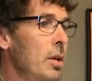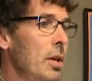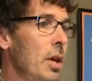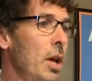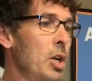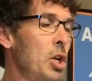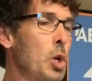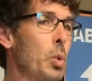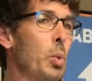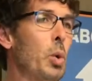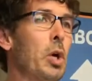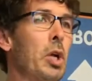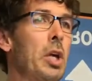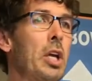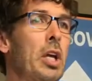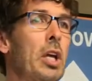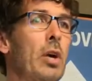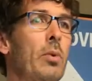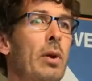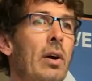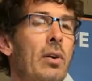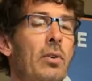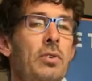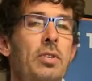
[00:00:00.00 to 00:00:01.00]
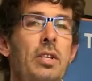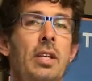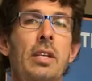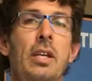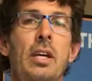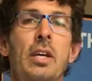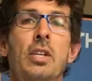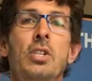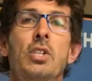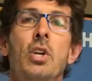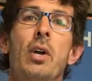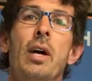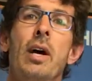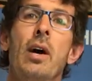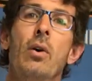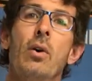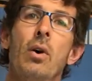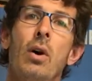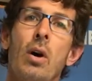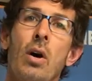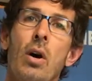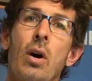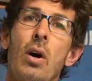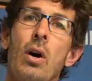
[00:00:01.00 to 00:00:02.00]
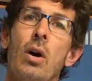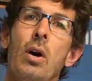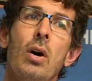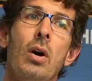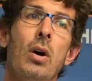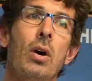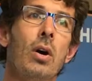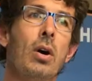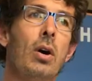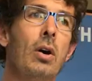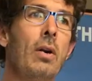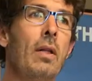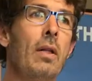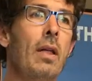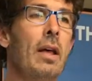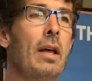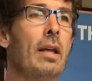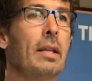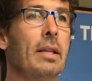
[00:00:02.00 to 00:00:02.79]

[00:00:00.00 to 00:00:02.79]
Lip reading: and you're working around denatured alcohol,